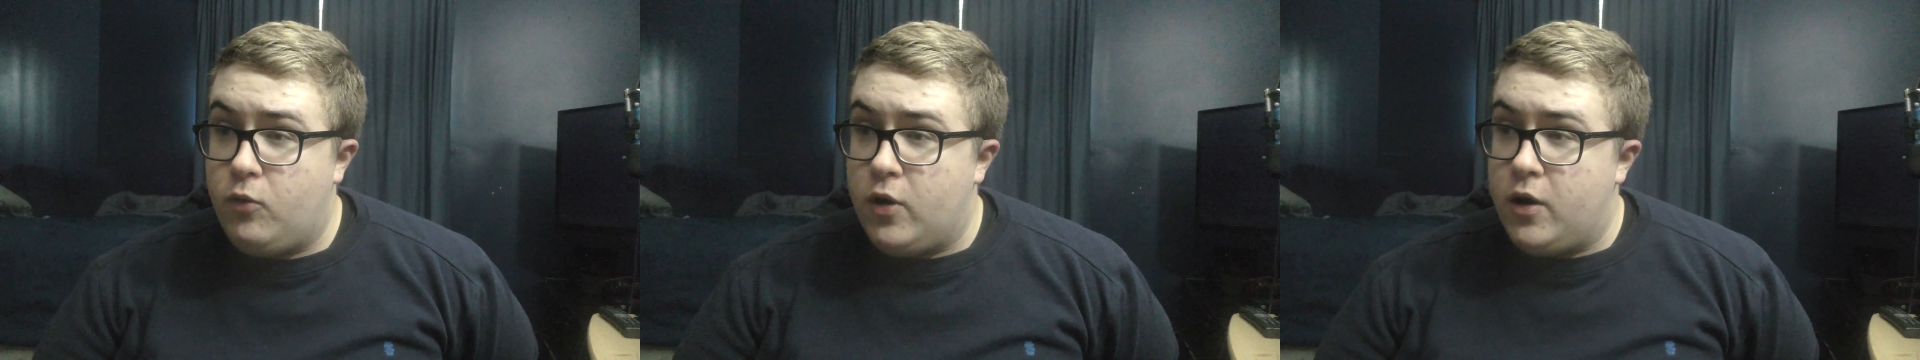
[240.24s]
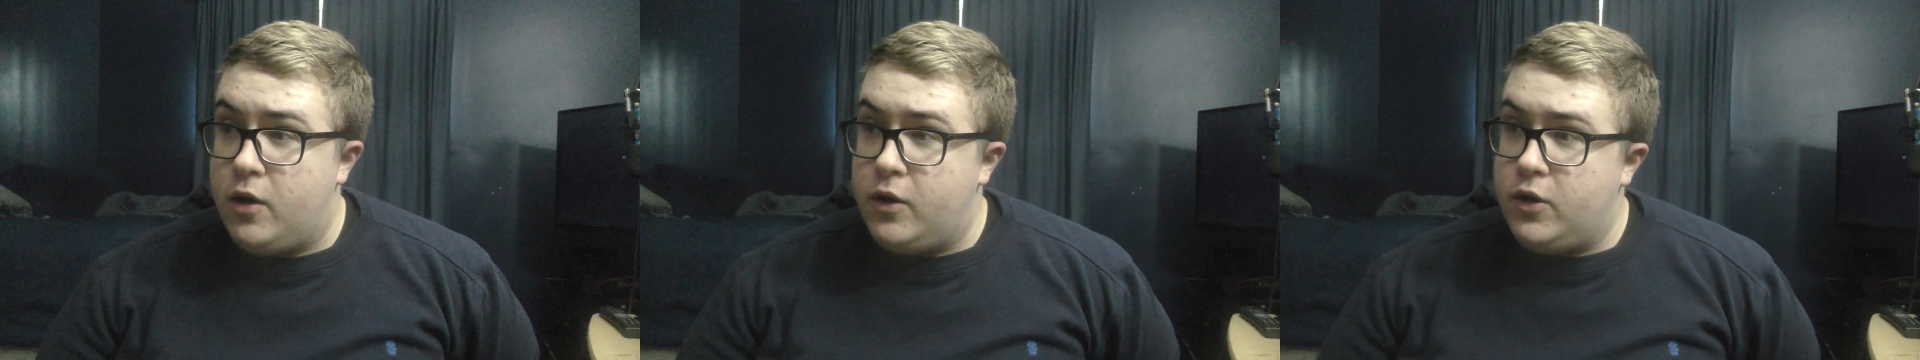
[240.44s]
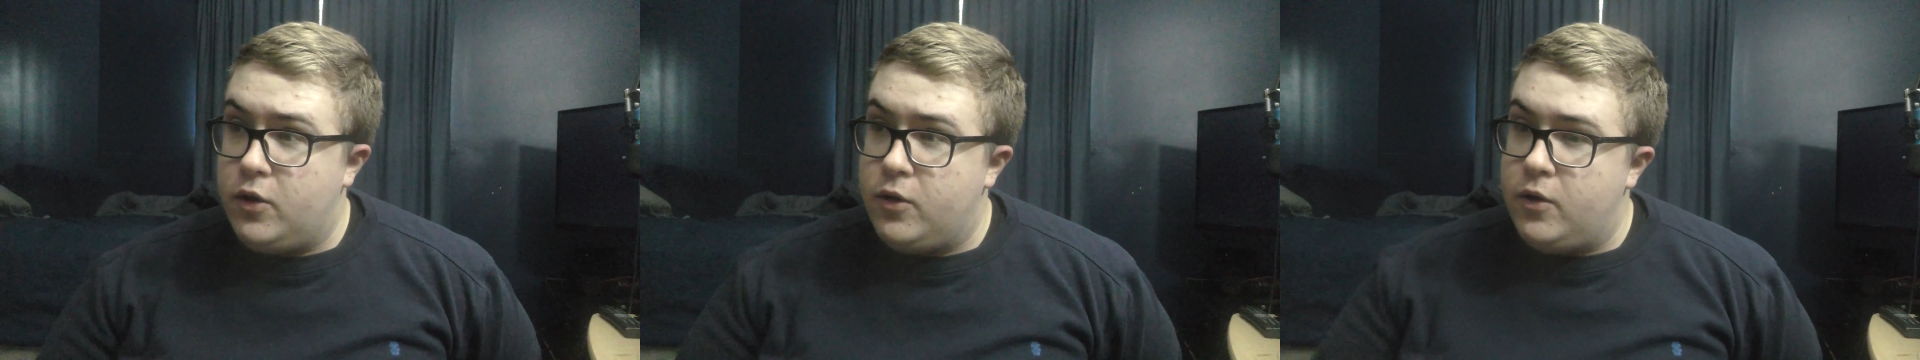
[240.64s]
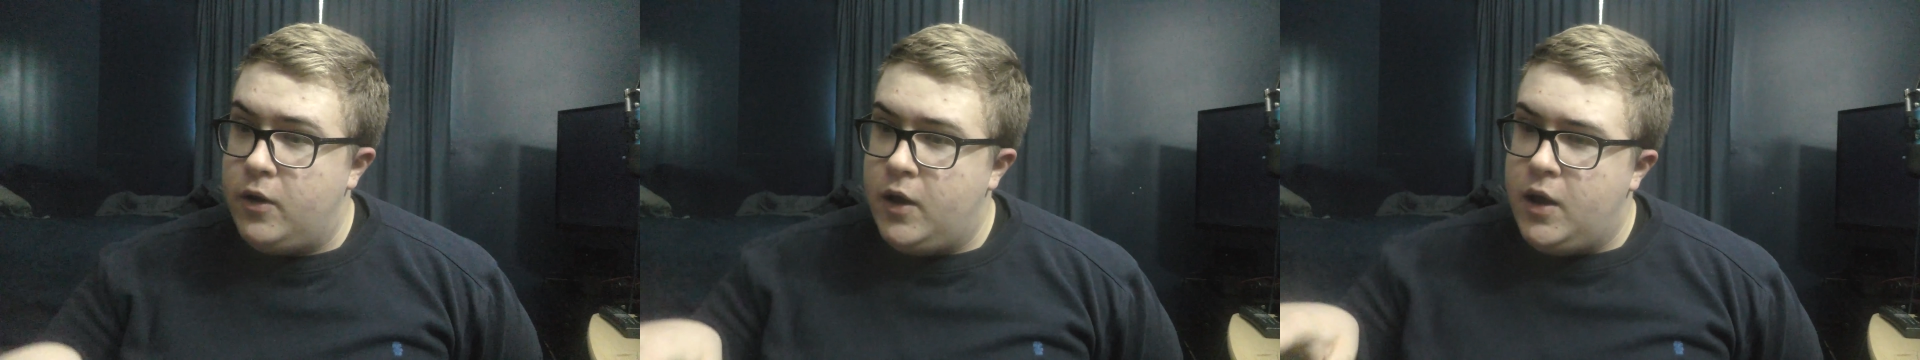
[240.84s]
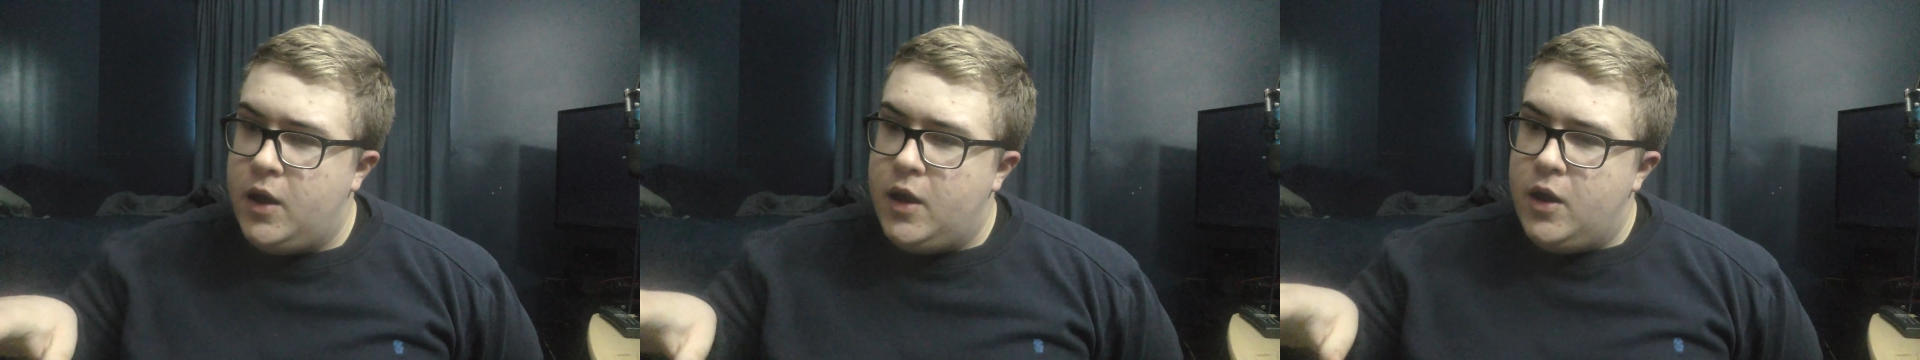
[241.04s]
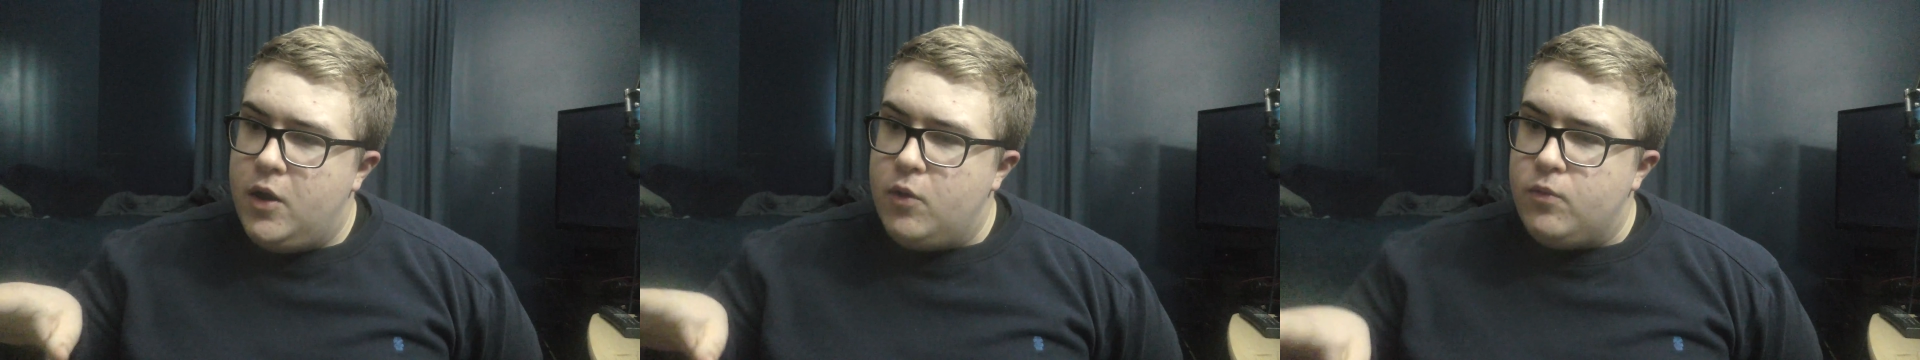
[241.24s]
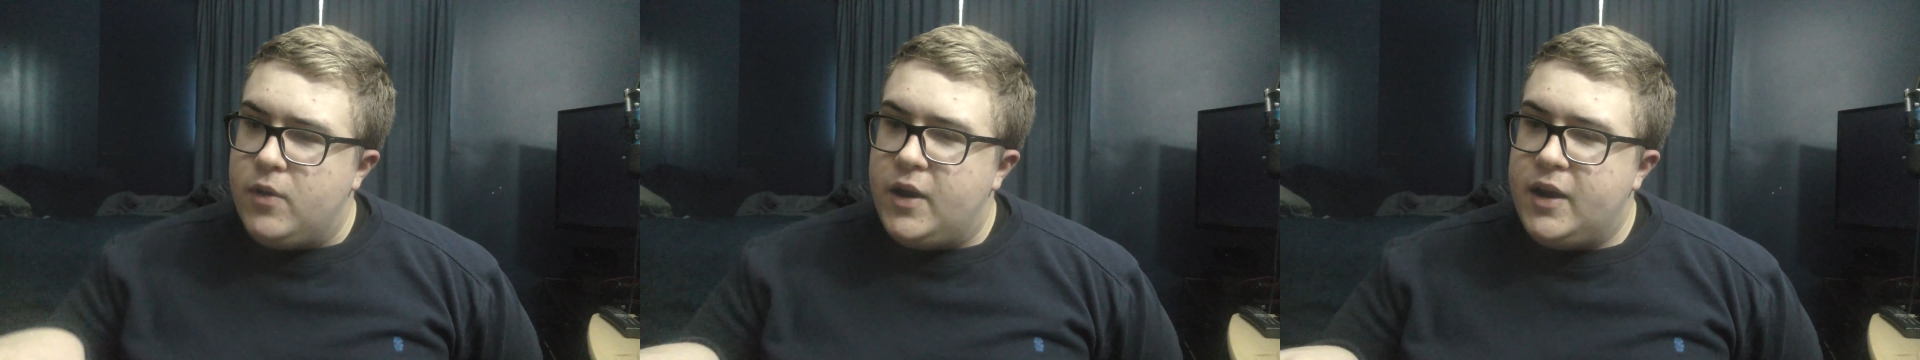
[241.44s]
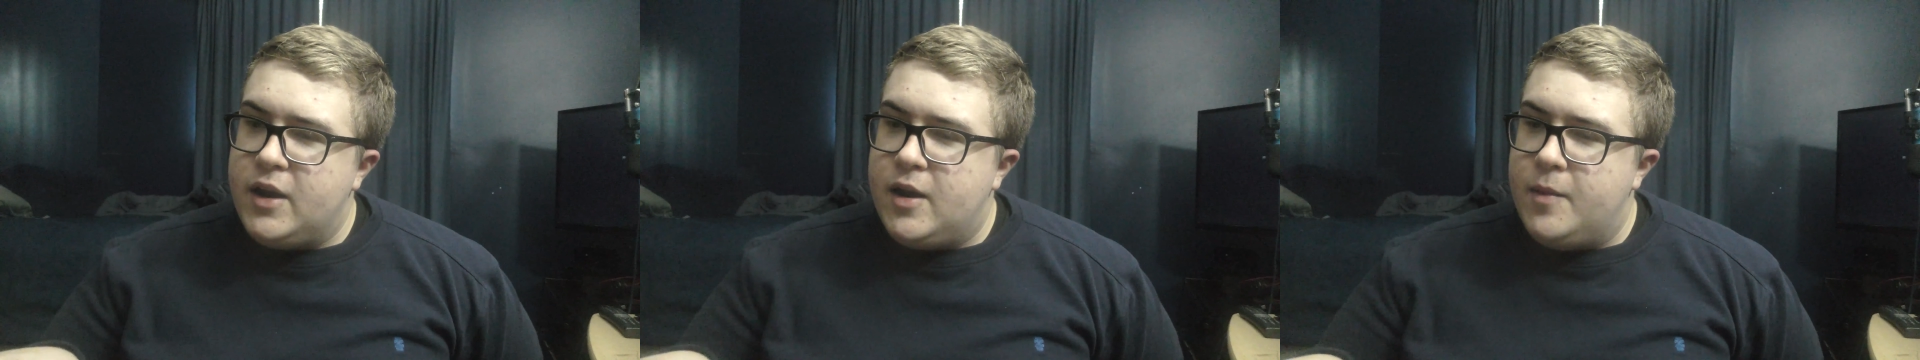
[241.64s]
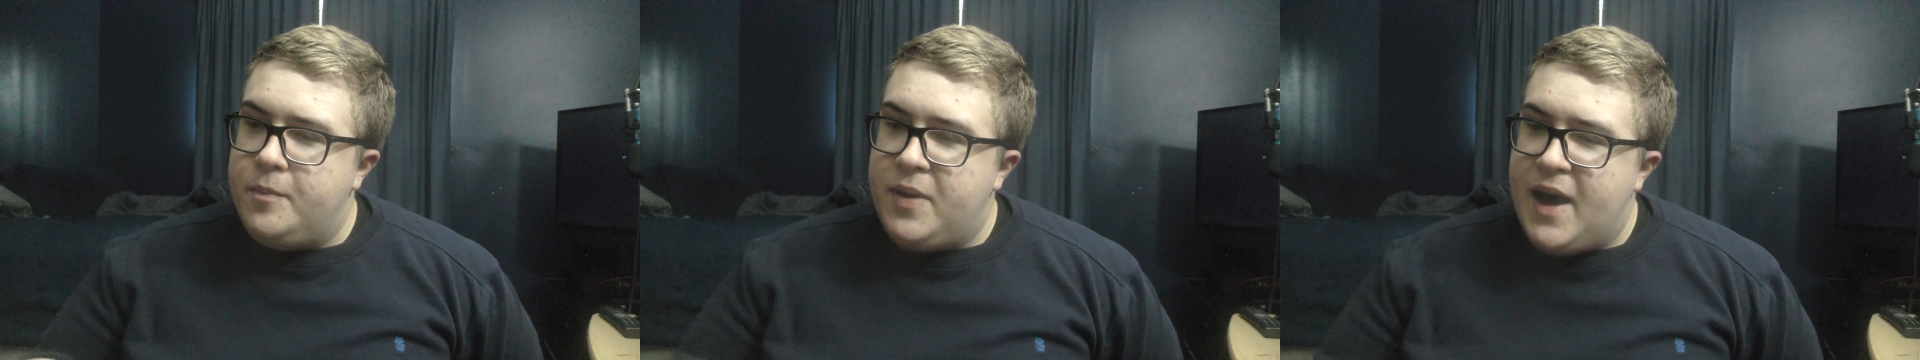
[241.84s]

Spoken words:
where you're running on a